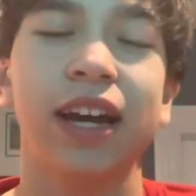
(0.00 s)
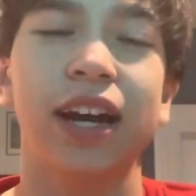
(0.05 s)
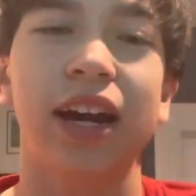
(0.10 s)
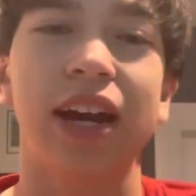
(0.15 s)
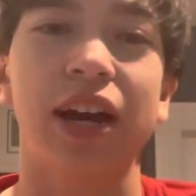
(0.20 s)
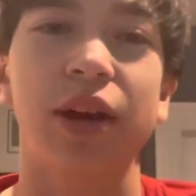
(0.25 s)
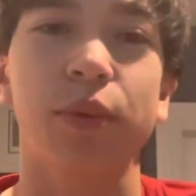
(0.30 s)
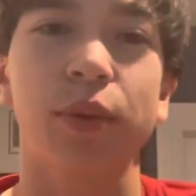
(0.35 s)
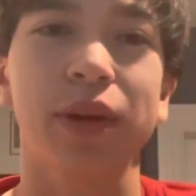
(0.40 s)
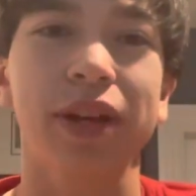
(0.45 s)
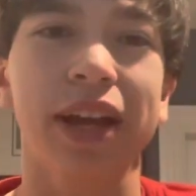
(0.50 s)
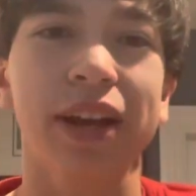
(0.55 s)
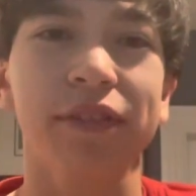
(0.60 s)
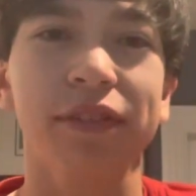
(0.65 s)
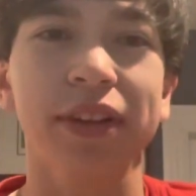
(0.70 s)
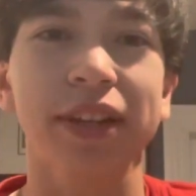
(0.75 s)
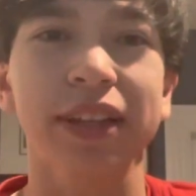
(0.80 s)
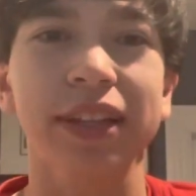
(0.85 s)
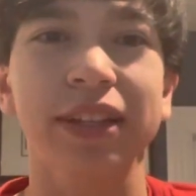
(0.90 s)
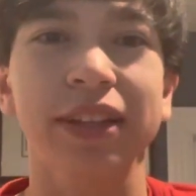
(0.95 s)
we're not
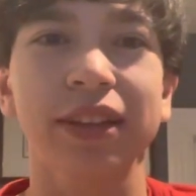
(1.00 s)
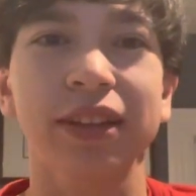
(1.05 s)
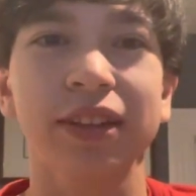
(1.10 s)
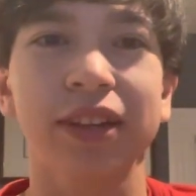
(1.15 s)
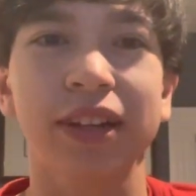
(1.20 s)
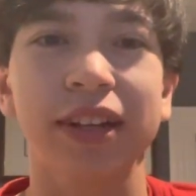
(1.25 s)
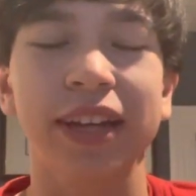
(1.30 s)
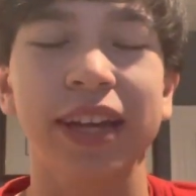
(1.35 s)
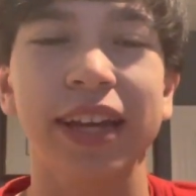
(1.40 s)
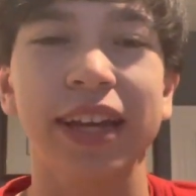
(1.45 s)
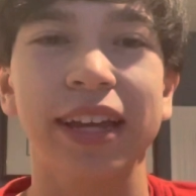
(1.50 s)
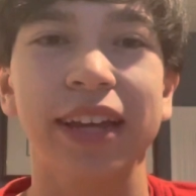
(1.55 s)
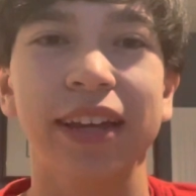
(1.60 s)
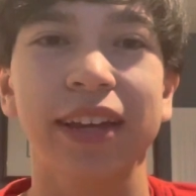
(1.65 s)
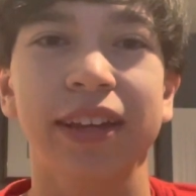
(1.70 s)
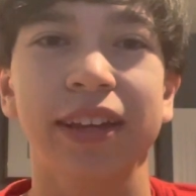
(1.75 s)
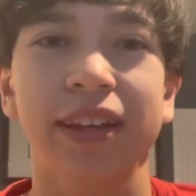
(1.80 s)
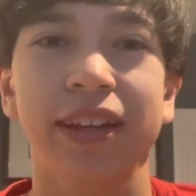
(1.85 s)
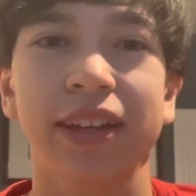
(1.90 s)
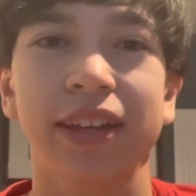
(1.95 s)
really looking
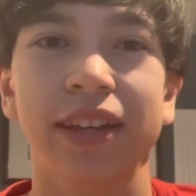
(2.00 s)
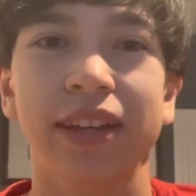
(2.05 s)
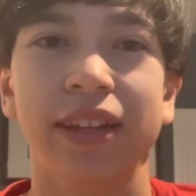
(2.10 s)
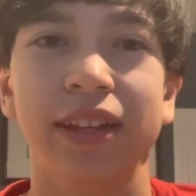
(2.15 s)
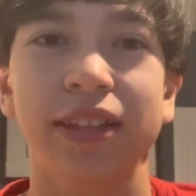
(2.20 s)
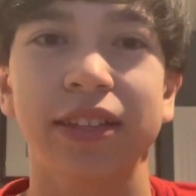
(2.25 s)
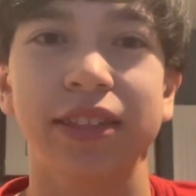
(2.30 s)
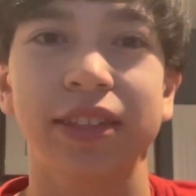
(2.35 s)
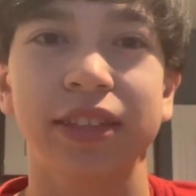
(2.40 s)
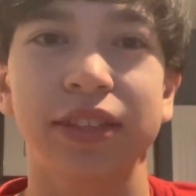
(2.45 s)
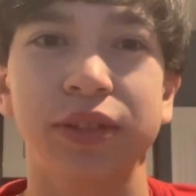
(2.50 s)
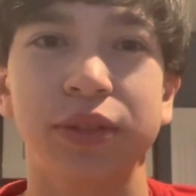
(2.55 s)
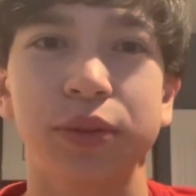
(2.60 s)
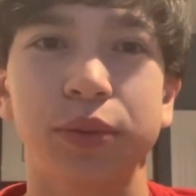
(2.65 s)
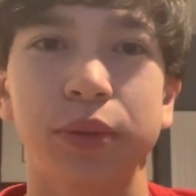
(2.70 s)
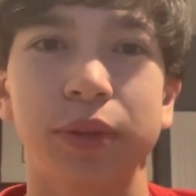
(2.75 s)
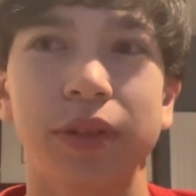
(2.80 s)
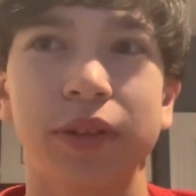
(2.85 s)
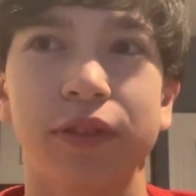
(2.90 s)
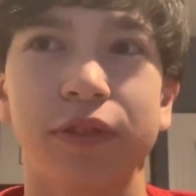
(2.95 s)

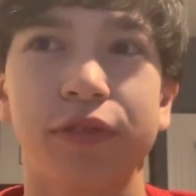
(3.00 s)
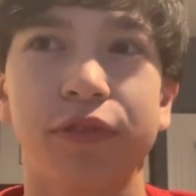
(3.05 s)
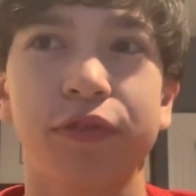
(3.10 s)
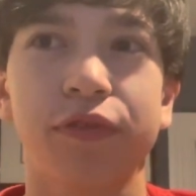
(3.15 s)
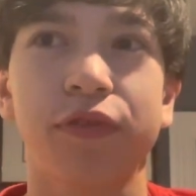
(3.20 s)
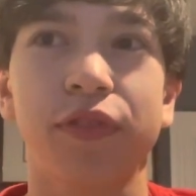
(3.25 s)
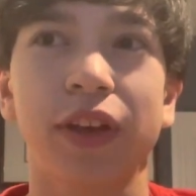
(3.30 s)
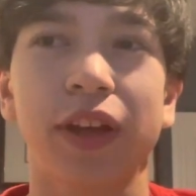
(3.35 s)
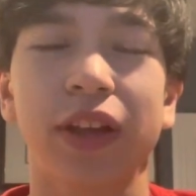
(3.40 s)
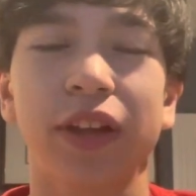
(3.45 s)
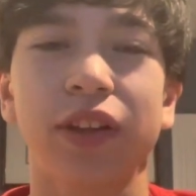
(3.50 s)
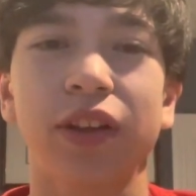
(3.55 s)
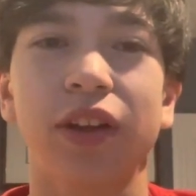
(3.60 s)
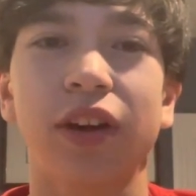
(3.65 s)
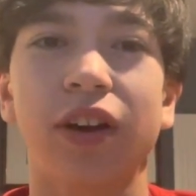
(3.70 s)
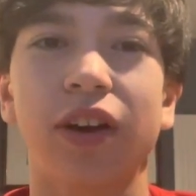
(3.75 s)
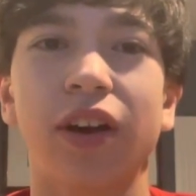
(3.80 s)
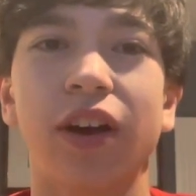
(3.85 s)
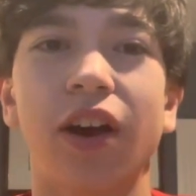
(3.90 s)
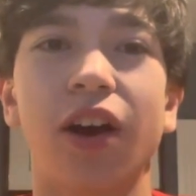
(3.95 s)
to fill